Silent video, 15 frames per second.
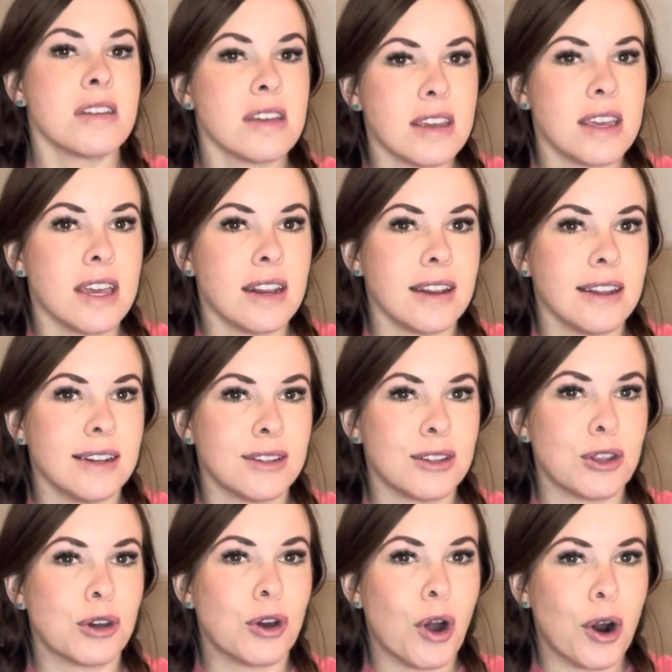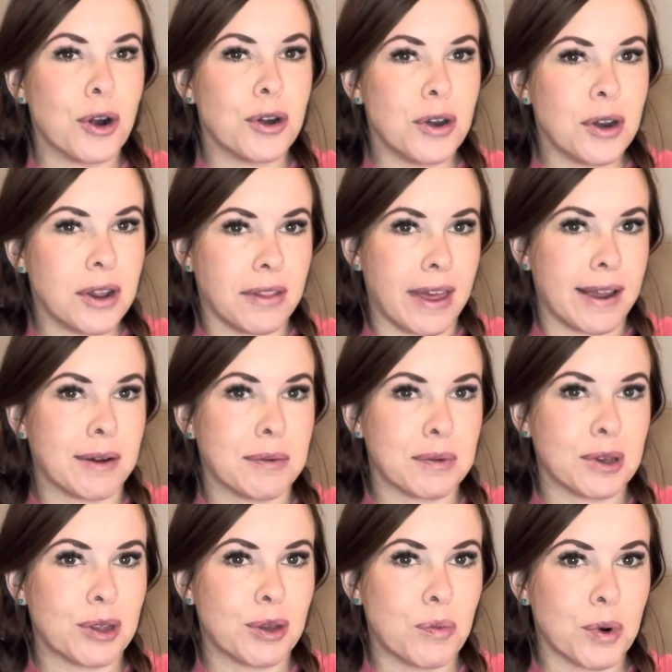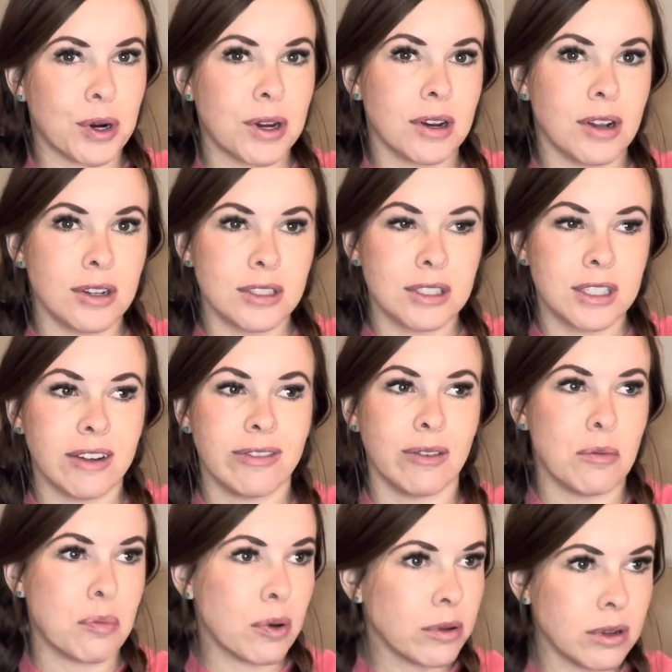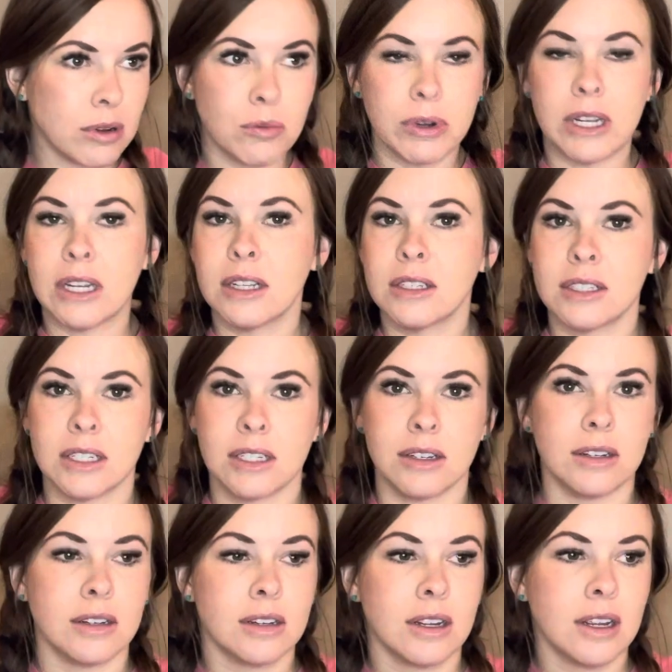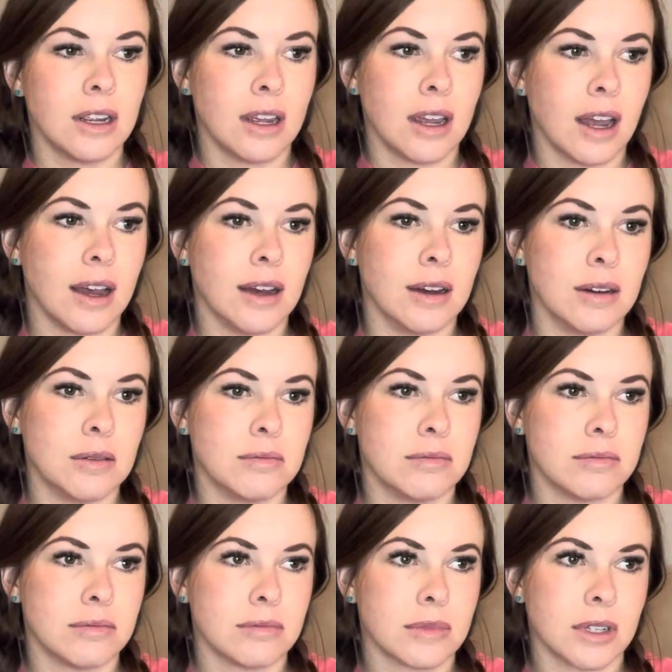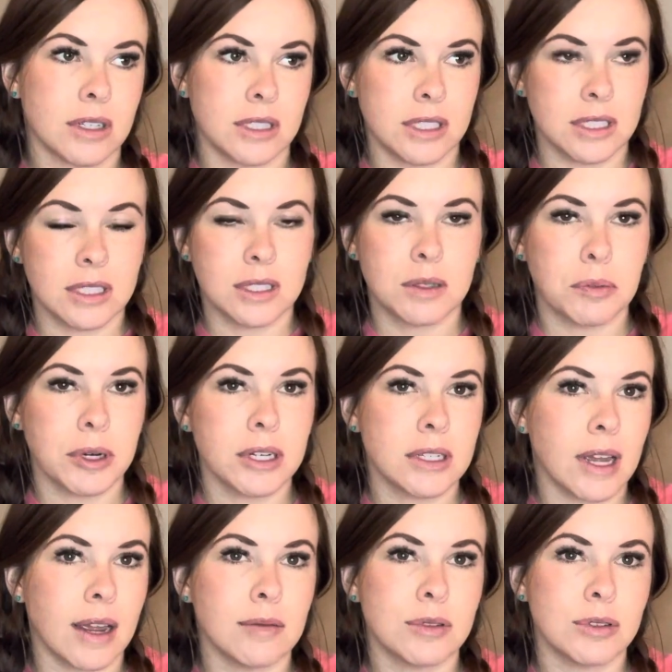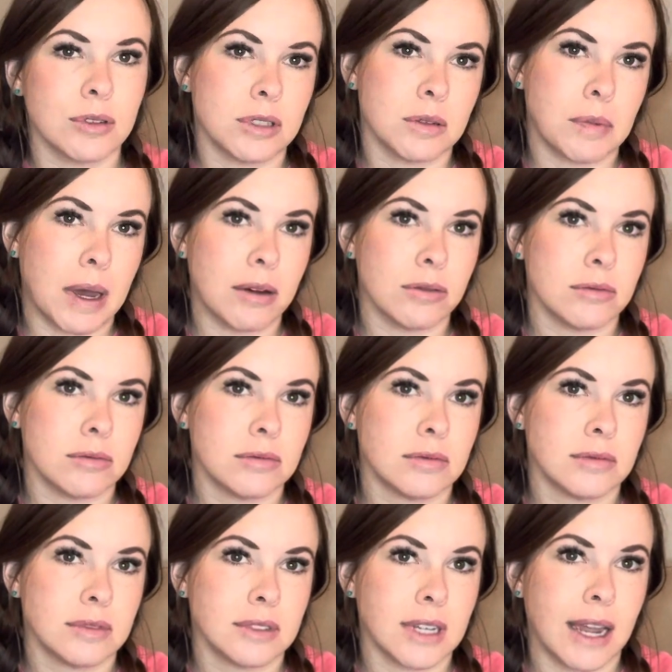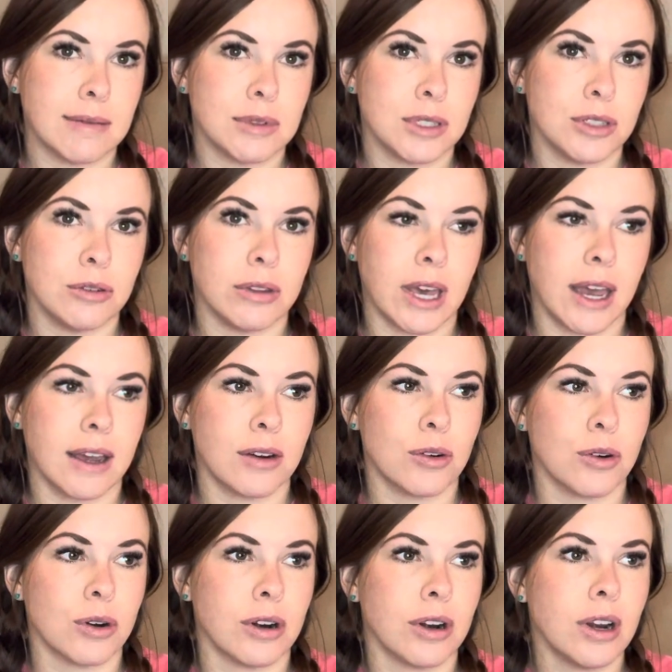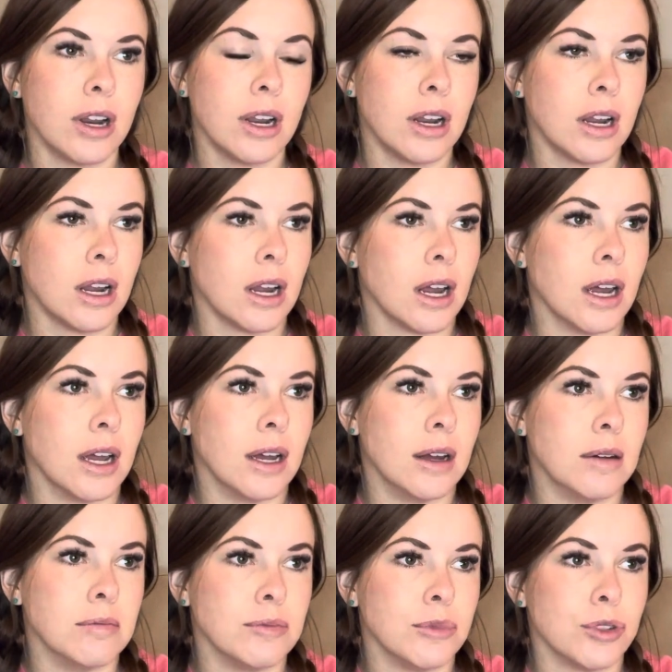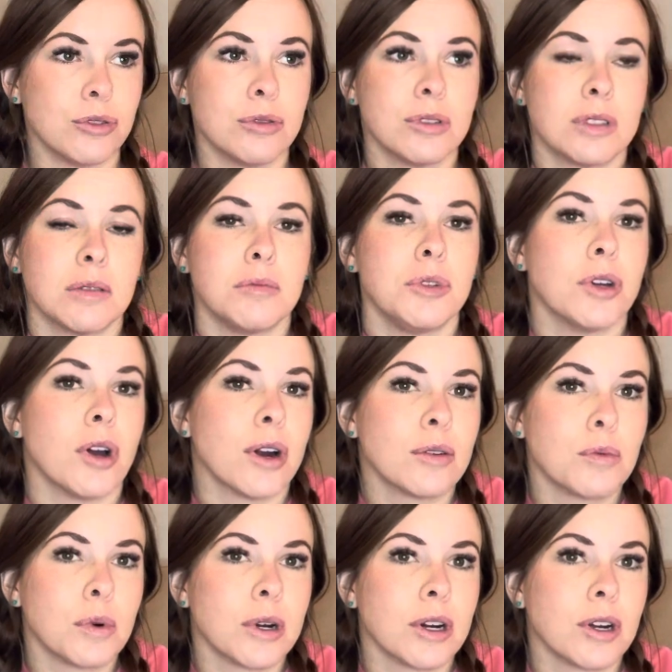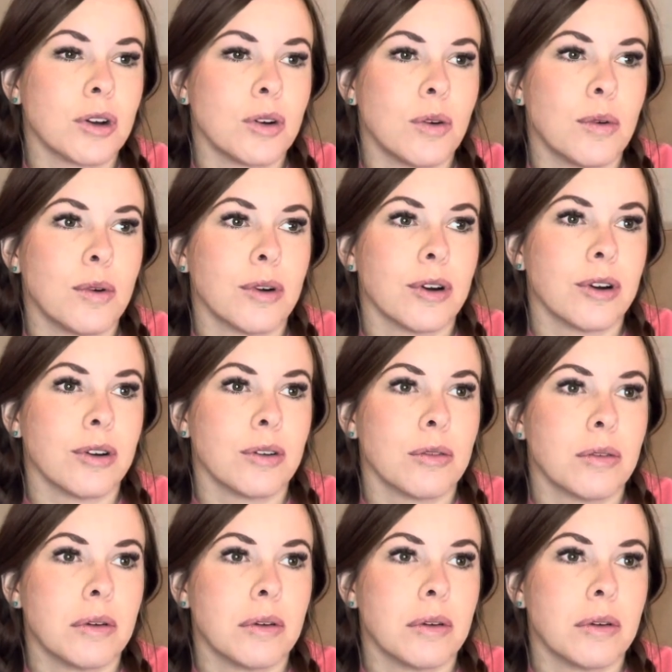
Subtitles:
getting into the garden and like really working on stuff and pulling weeds, and because it's springtime, so it's about time to do that, or you're doing some yard work, or